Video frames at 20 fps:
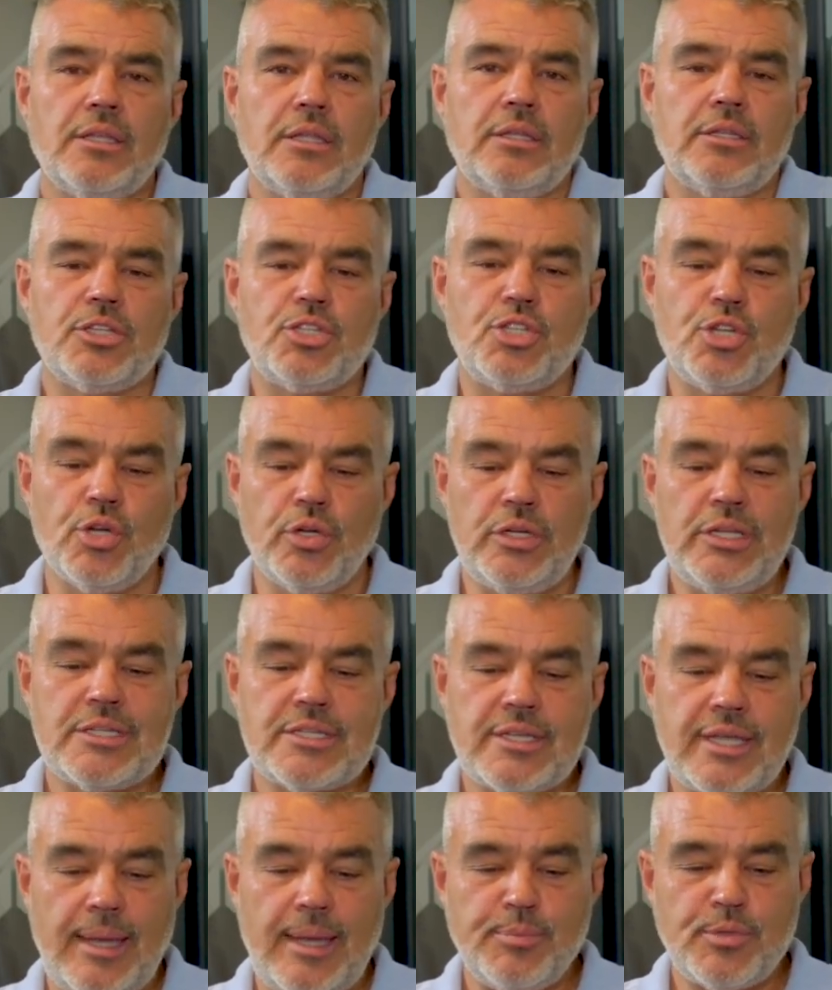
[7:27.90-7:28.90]
The journey
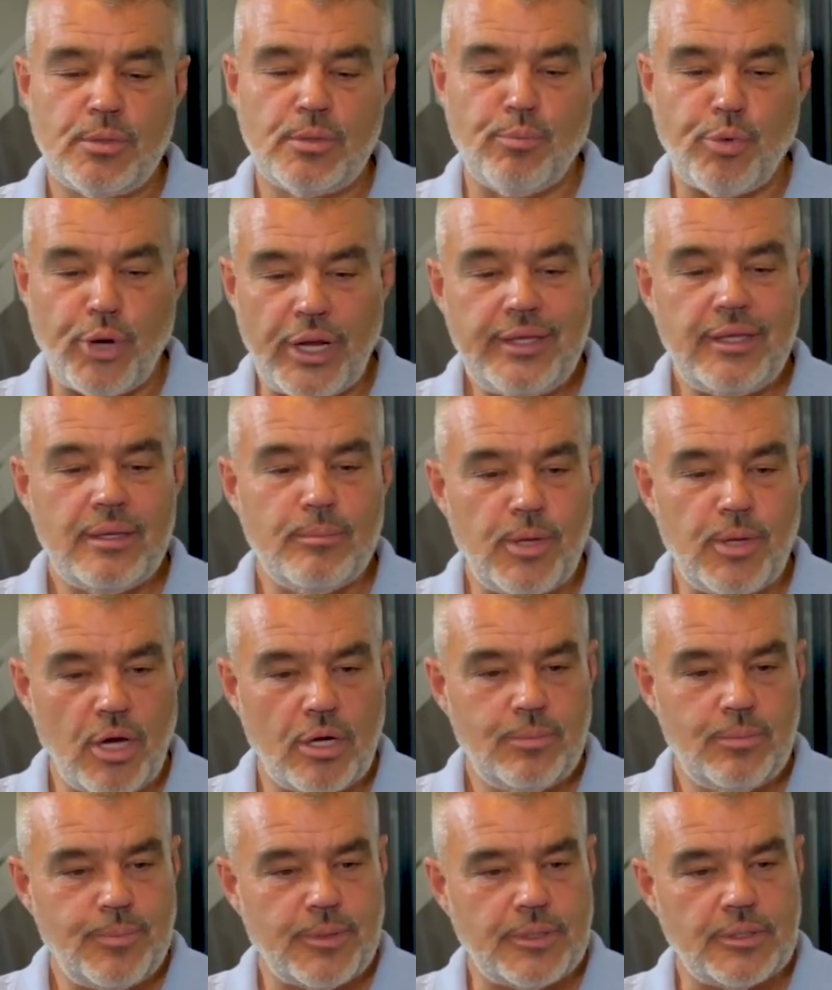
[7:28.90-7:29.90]
has kept on breaking me
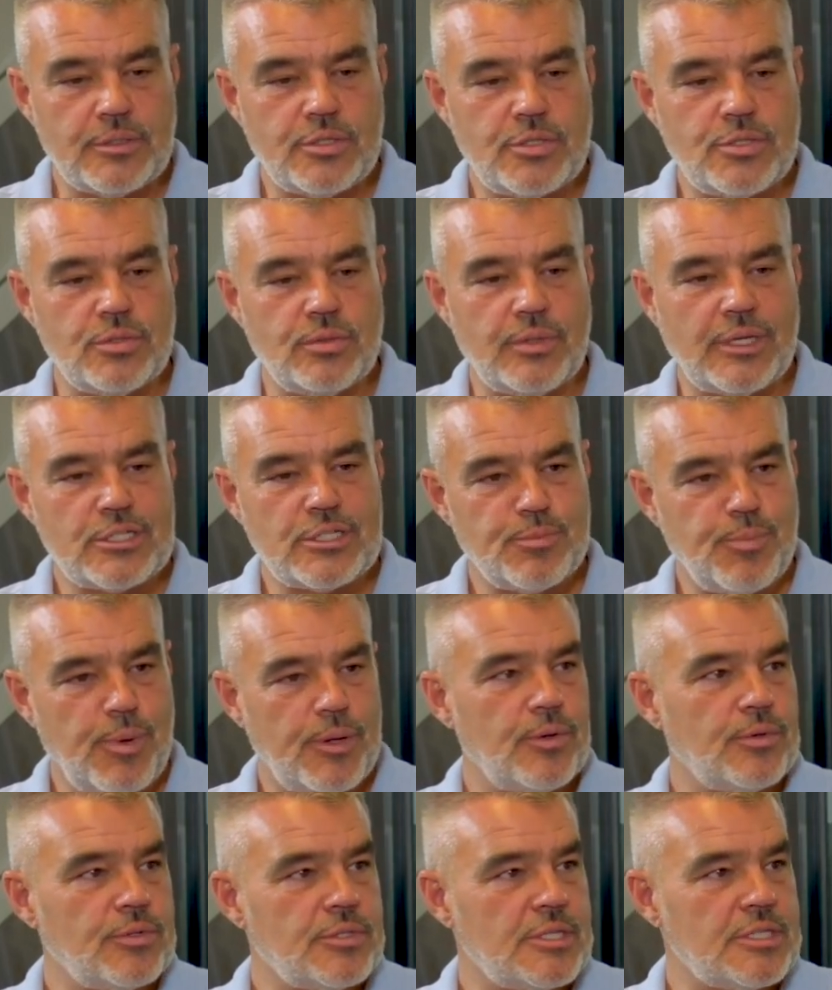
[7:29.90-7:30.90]
open to
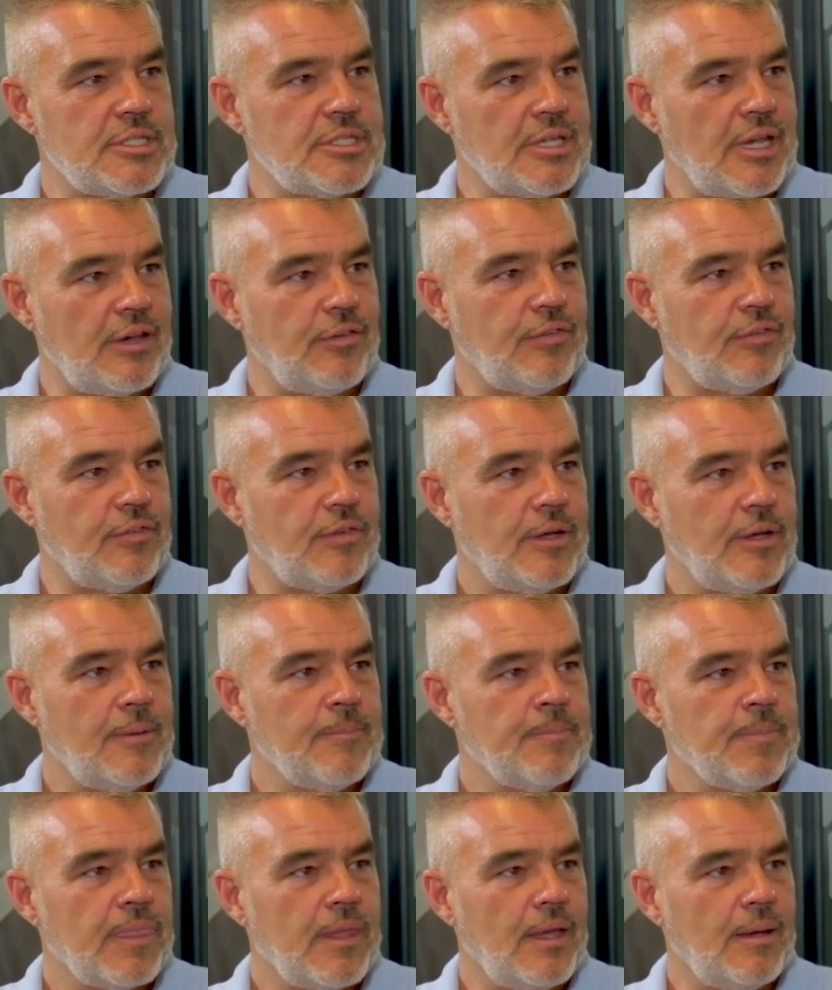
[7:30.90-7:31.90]
expose the stuff
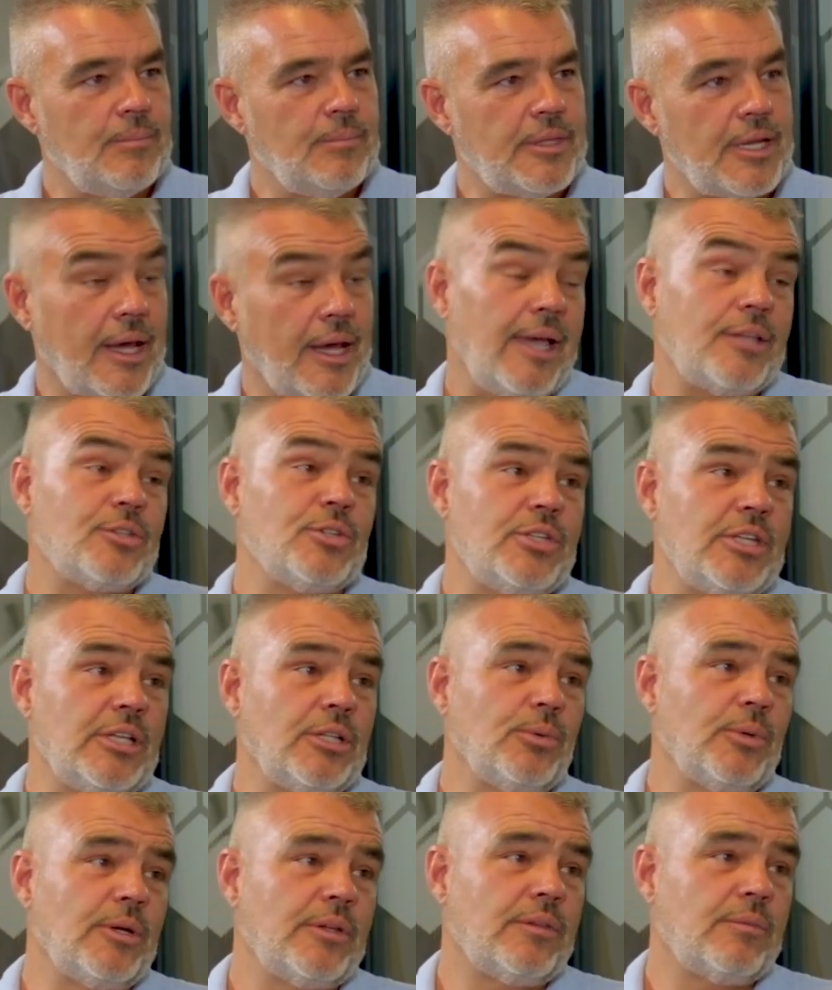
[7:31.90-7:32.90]
that I had to
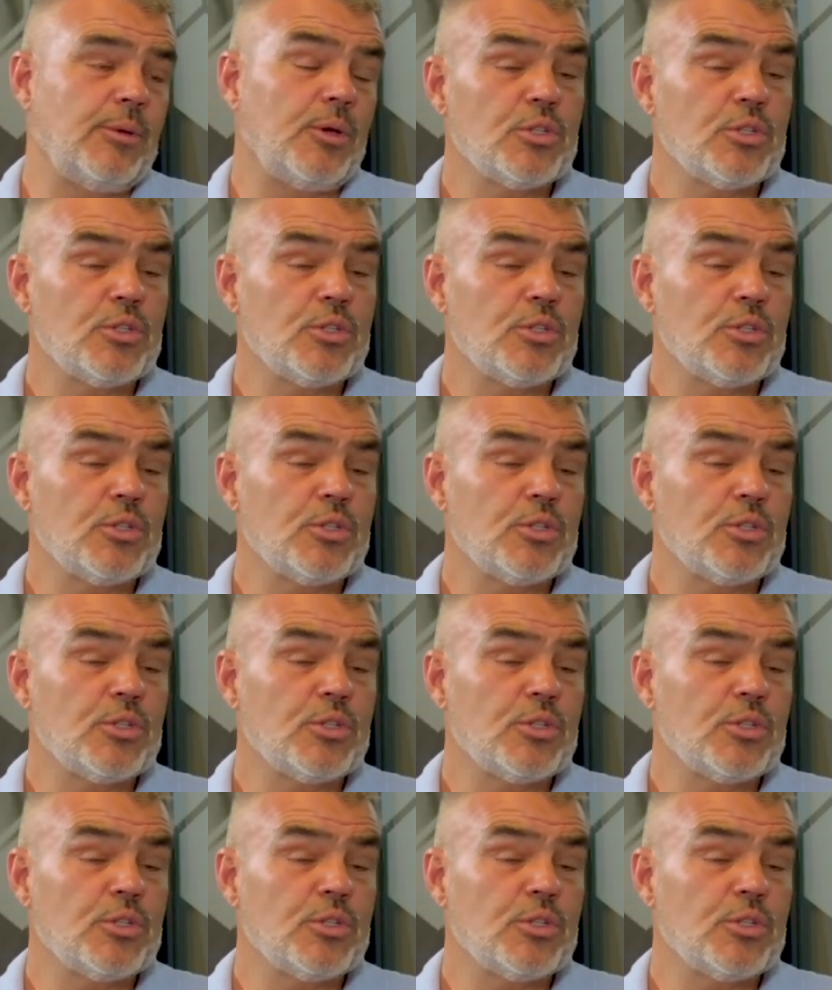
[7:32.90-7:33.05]
deal with.